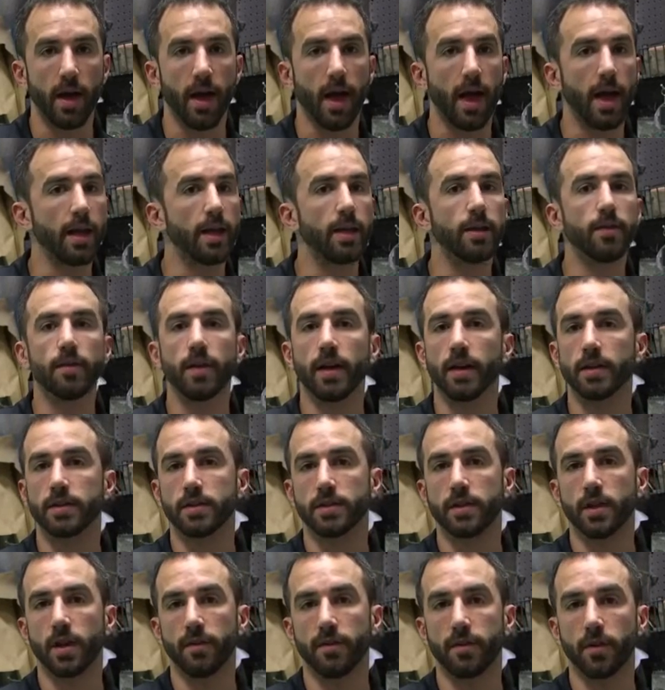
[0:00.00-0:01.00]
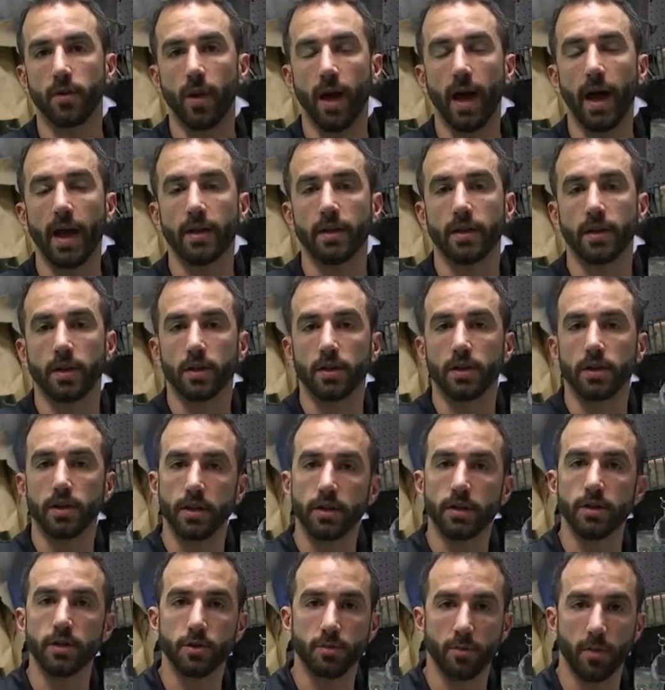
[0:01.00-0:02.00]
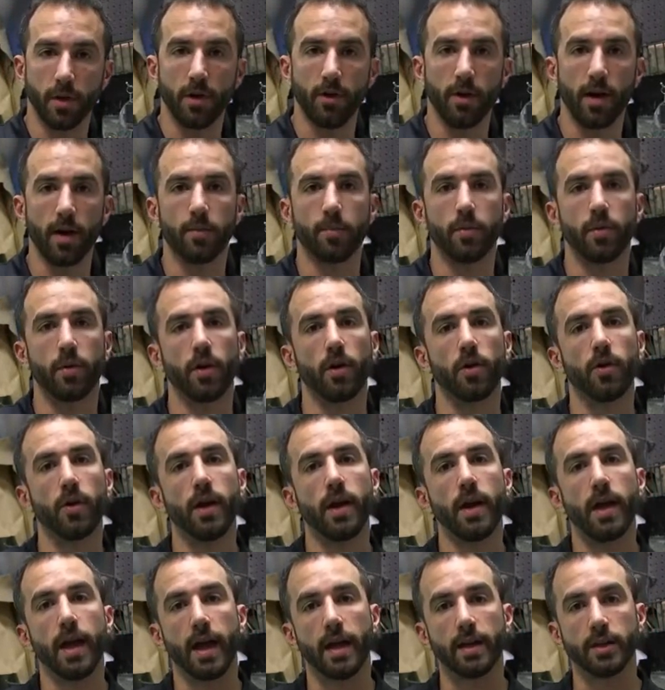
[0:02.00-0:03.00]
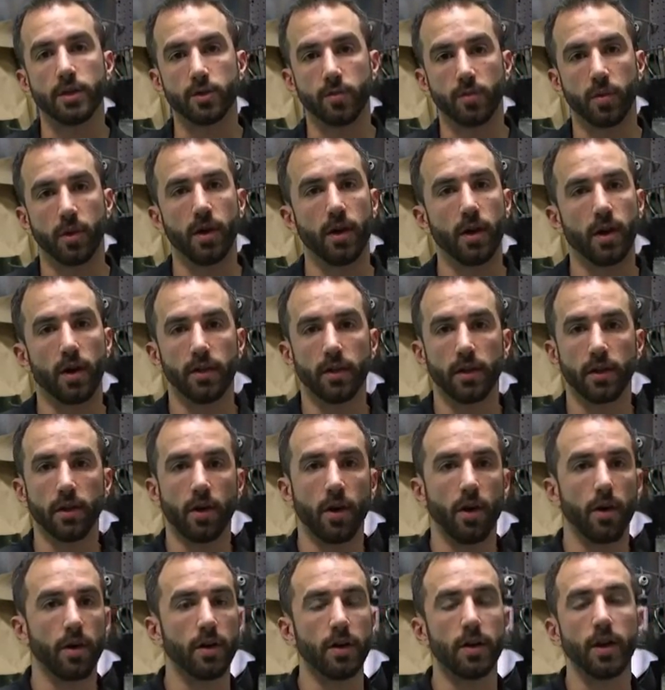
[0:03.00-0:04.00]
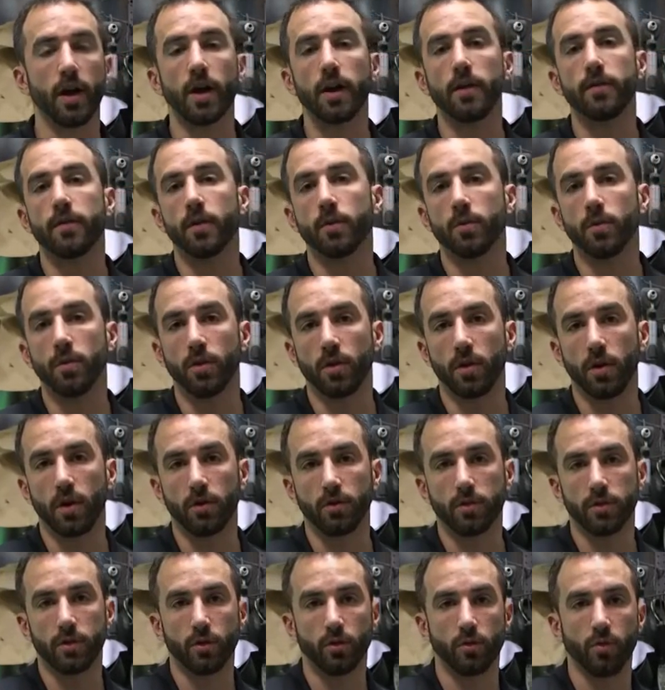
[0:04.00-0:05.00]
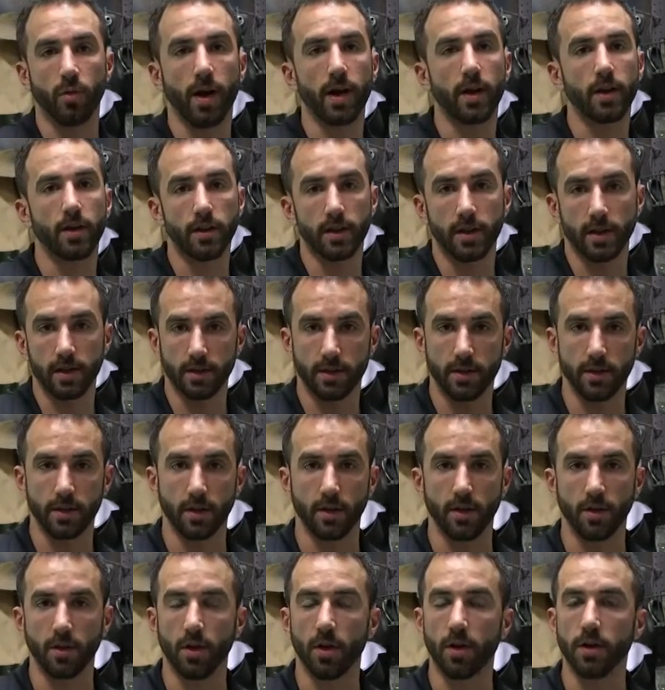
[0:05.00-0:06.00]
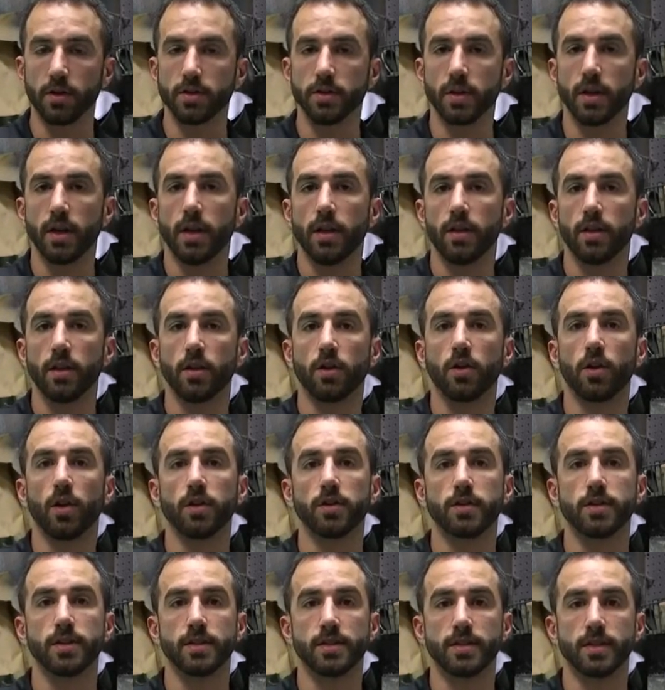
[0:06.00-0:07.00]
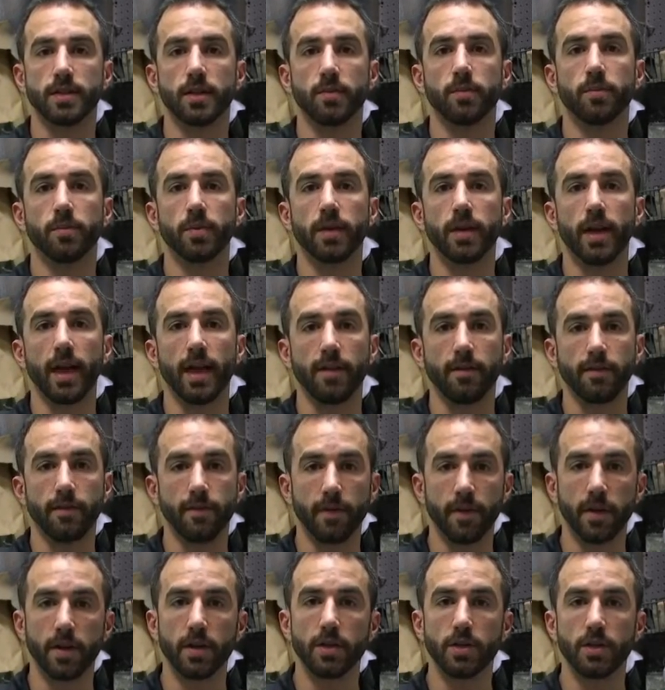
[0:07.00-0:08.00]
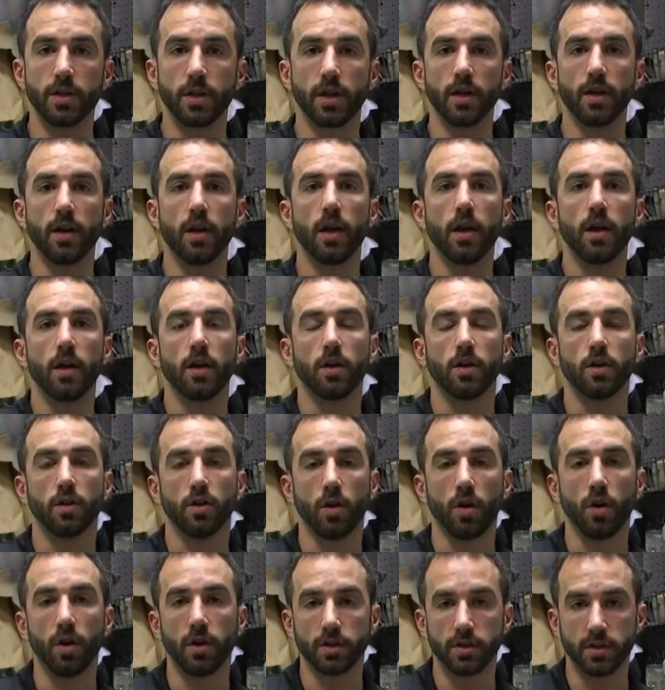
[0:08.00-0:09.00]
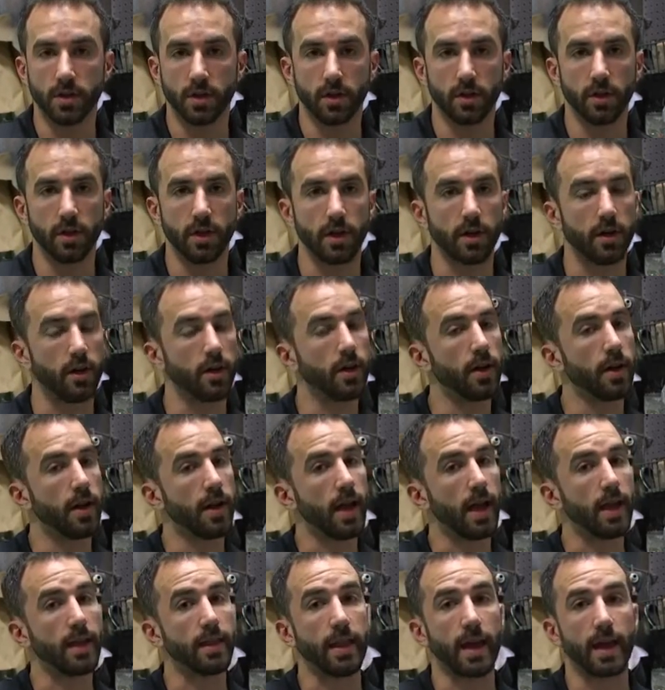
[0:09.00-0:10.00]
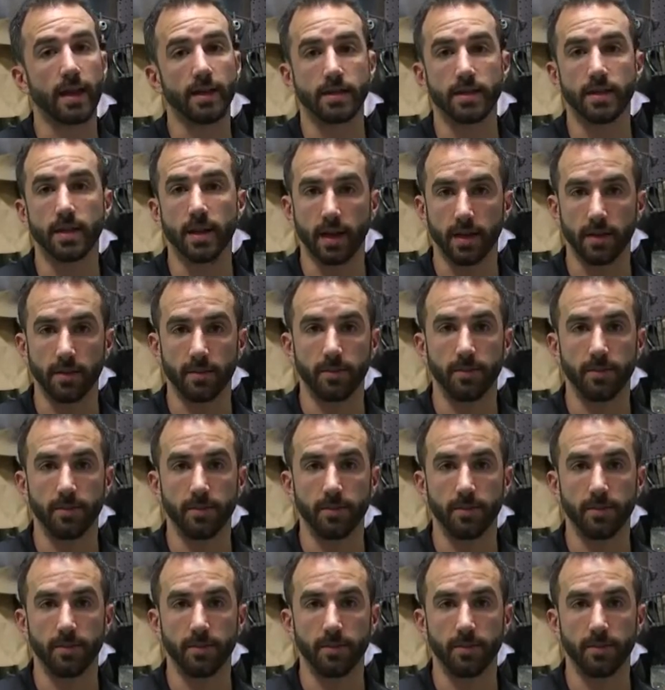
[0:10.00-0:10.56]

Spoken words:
Any of that stuff you add to clear Spray Wrap Pro and spray it on the car, none of it will go directly into the gloss. The gloss is simply a finishing gloss clear, and that's it.